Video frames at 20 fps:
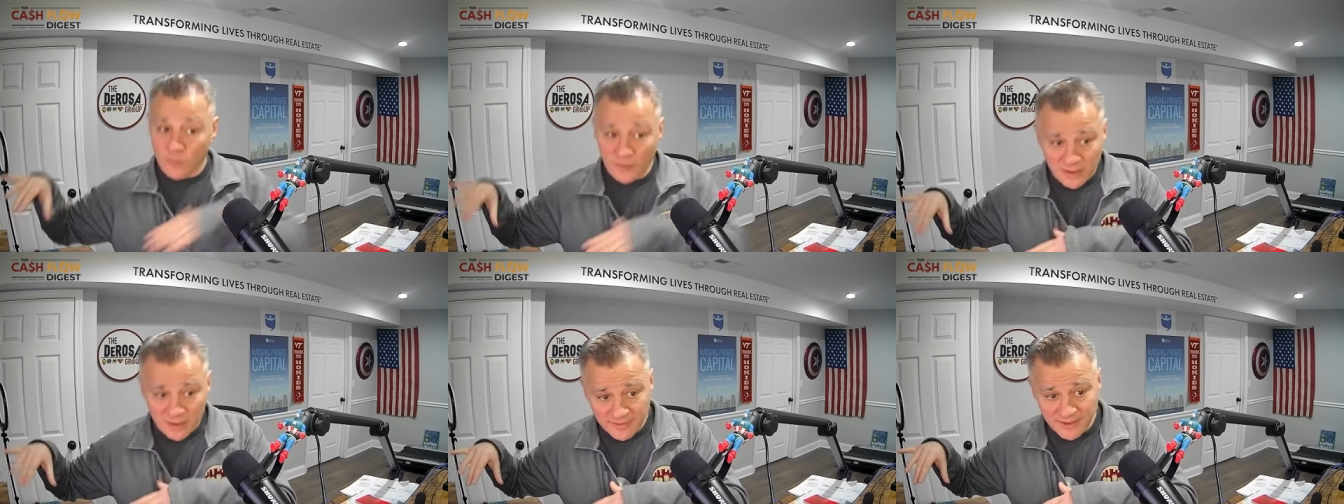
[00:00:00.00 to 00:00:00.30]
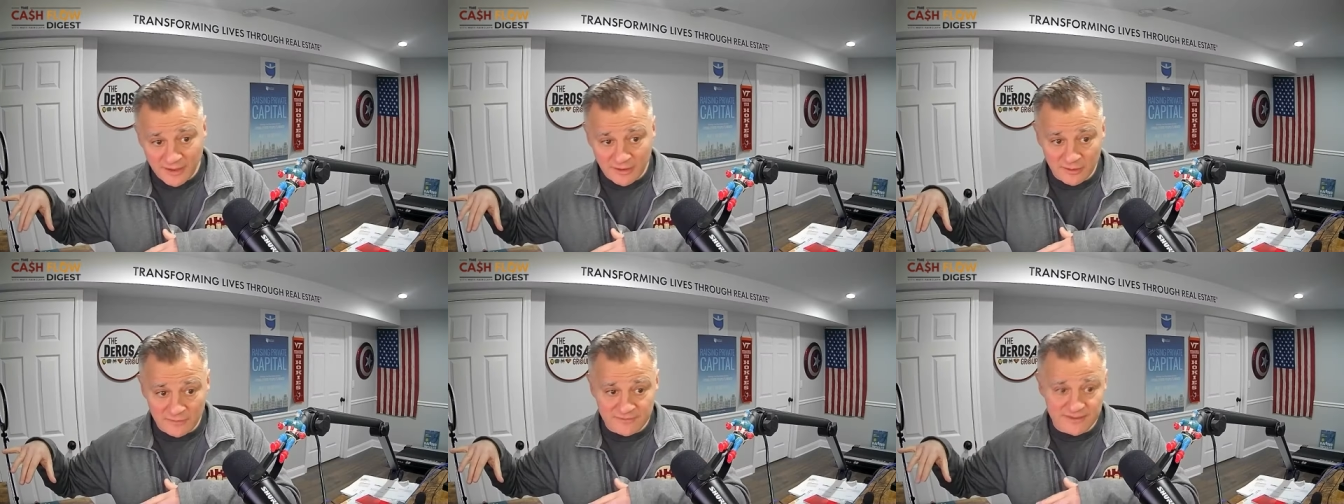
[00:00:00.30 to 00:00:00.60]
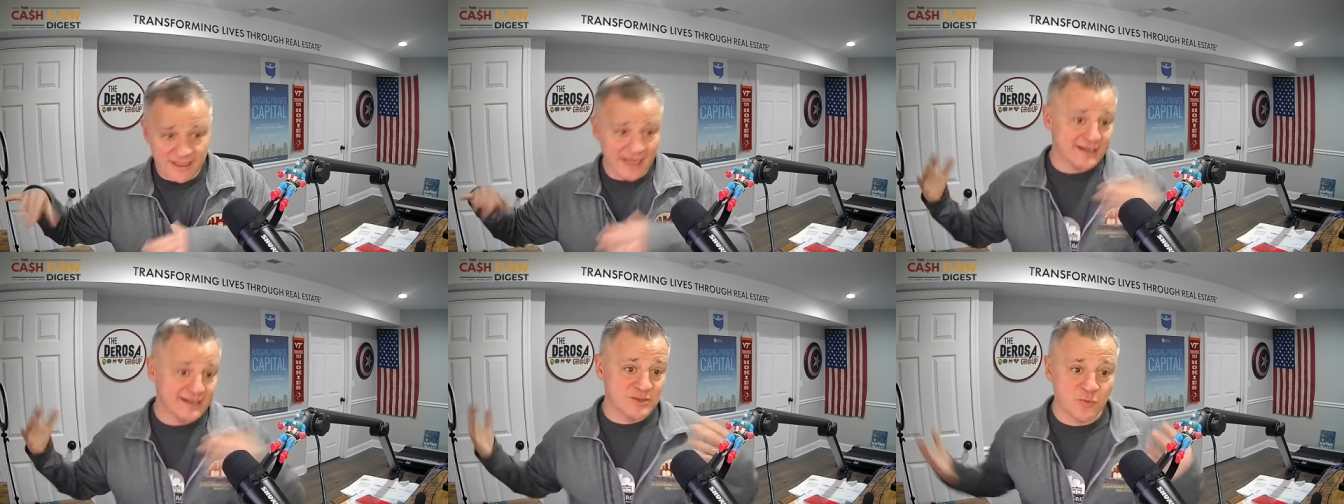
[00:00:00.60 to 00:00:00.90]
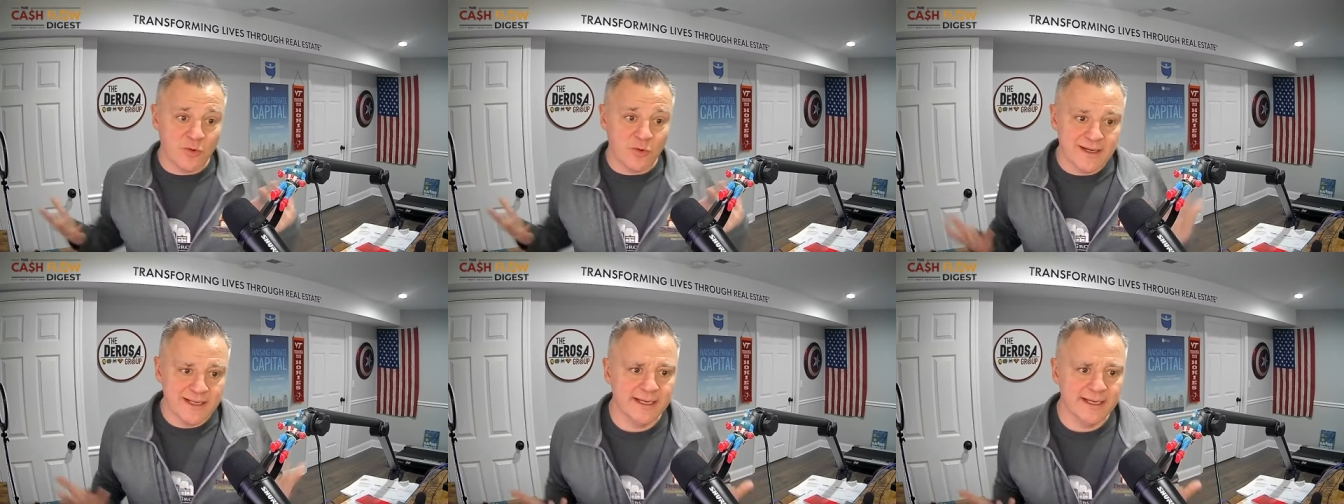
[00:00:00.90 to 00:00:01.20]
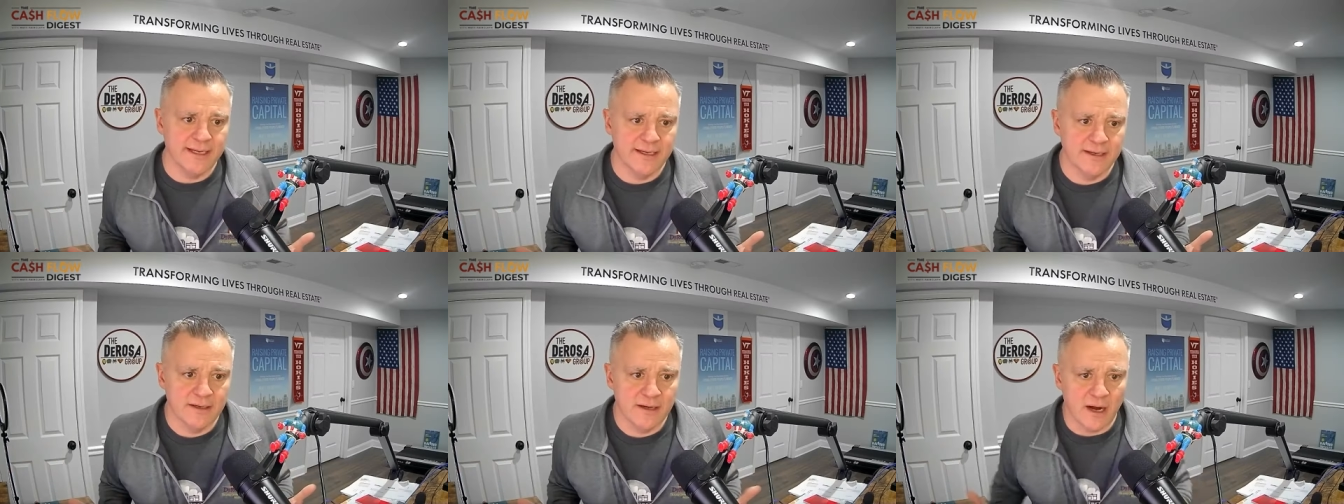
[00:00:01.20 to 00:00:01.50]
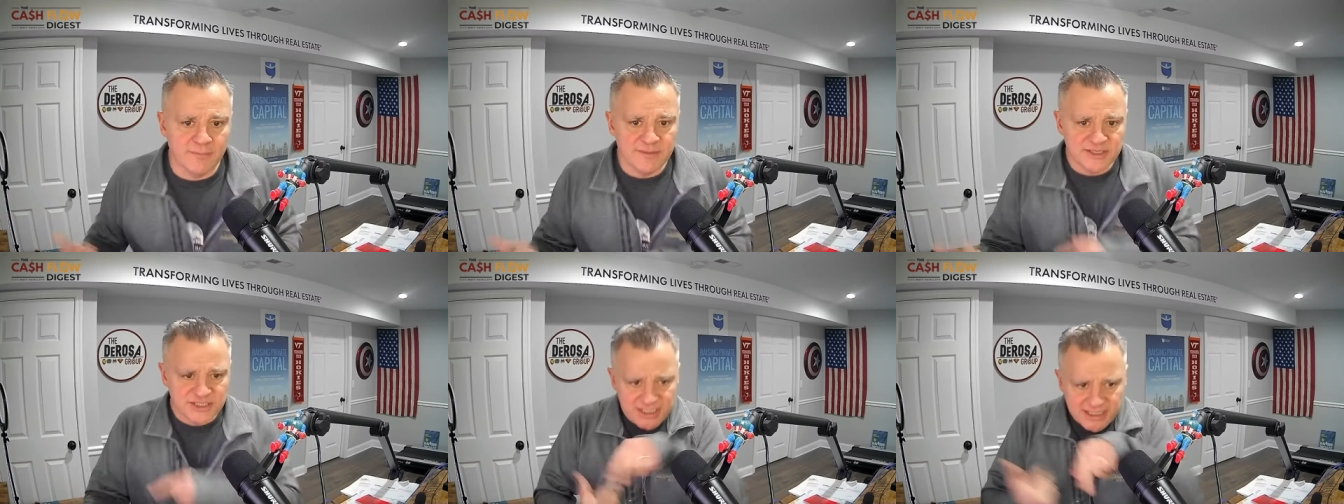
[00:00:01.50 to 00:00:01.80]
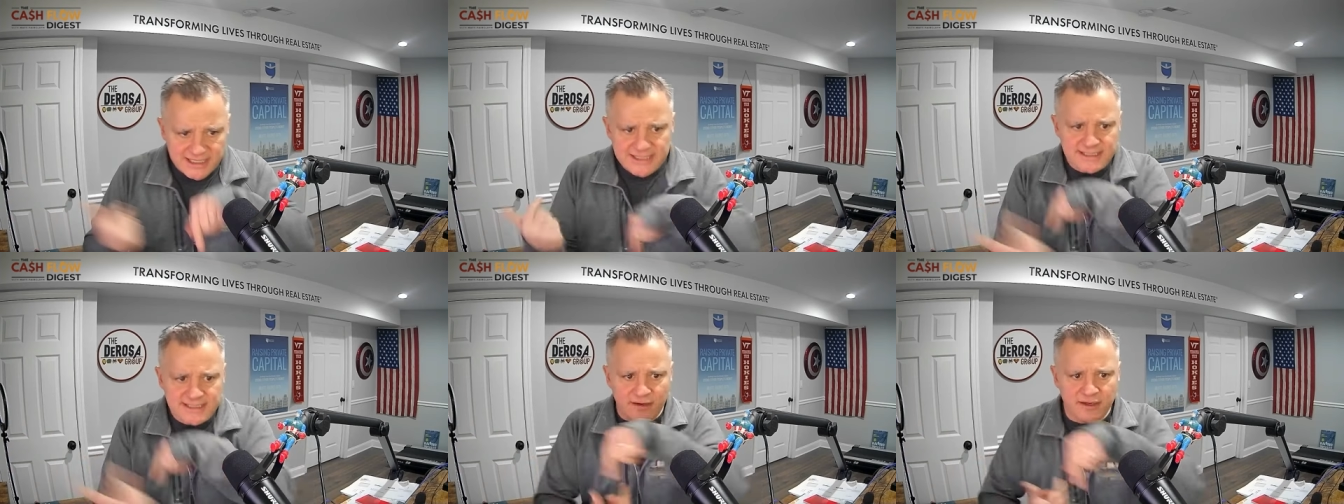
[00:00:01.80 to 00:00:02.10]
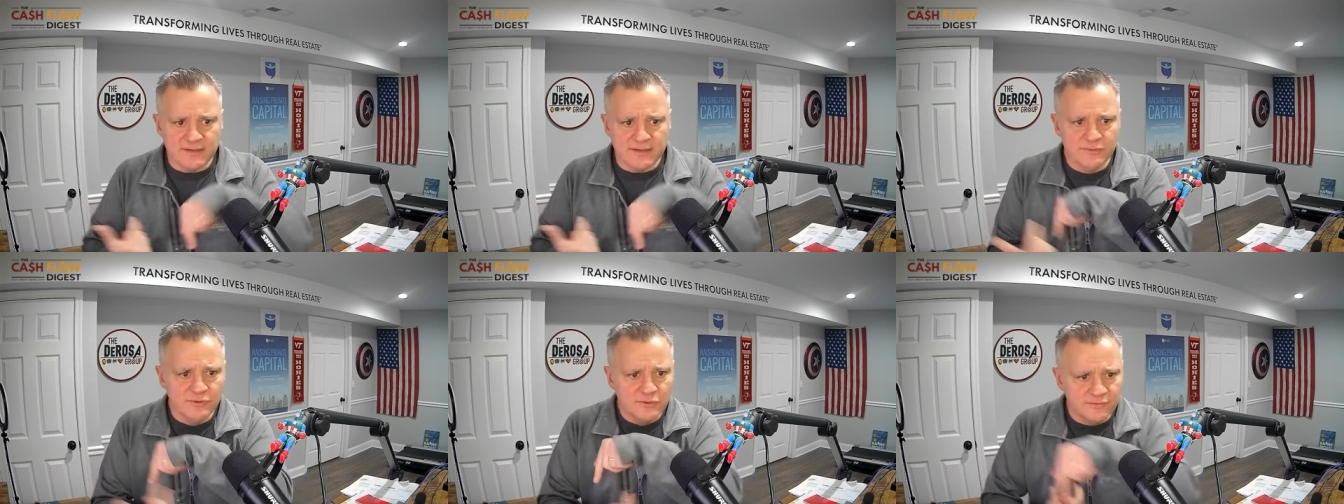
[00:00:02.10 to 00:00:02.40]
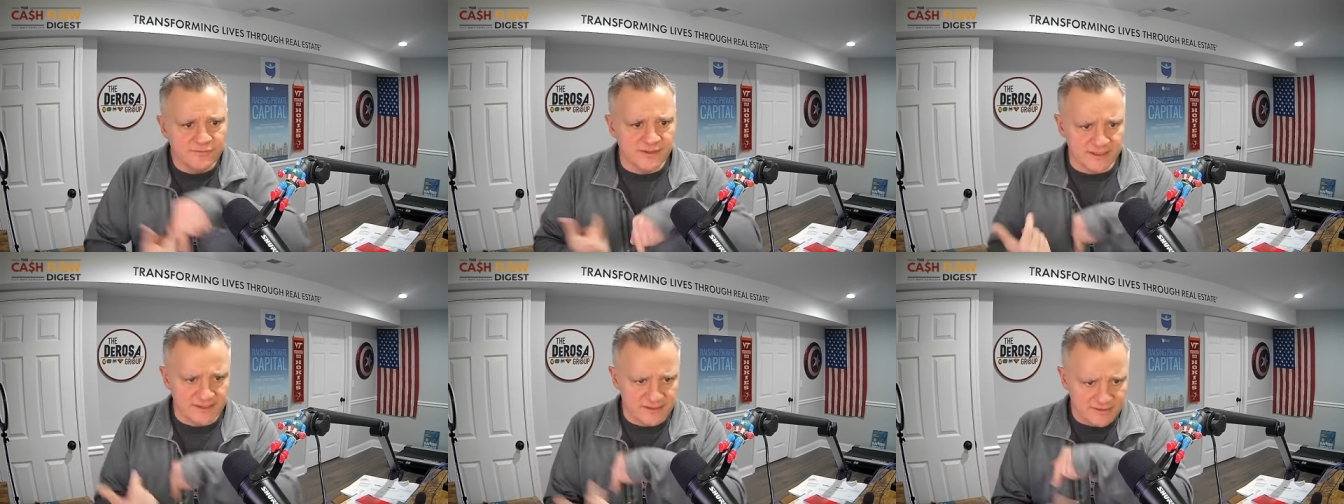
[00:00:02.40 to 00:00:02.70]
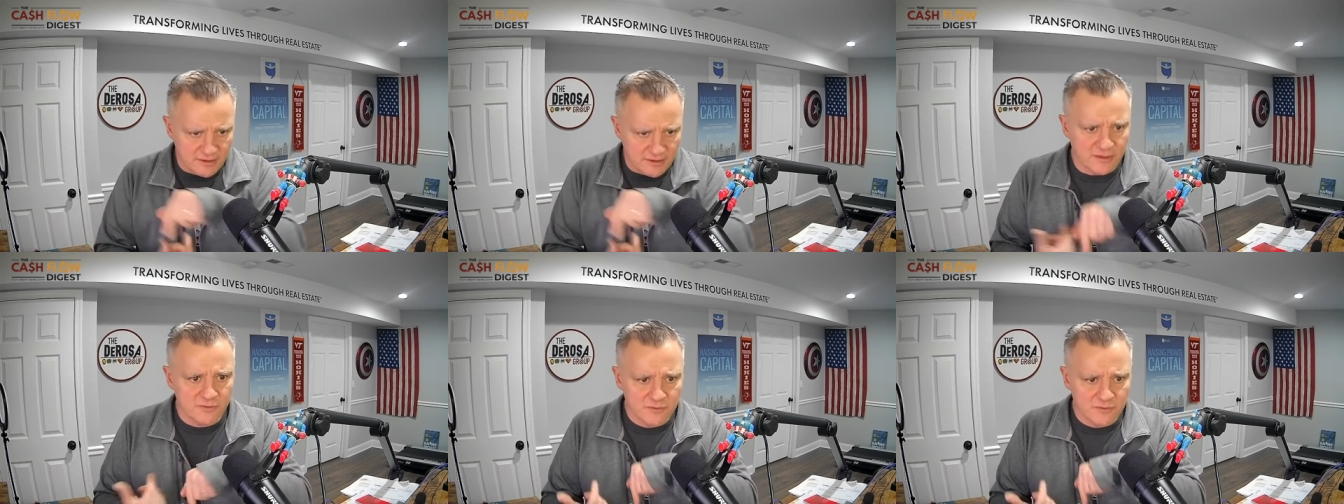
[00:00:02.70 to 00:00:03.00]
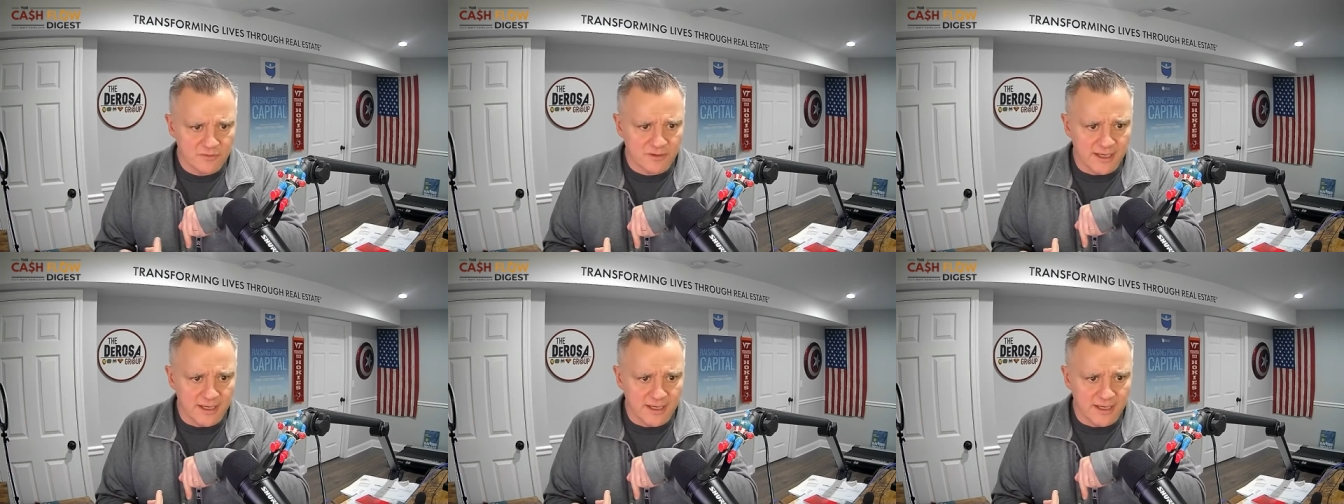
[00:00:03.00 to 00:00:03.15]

we're going to be all over that because we're already in. Our machine's mm-hmm. already moving, you know,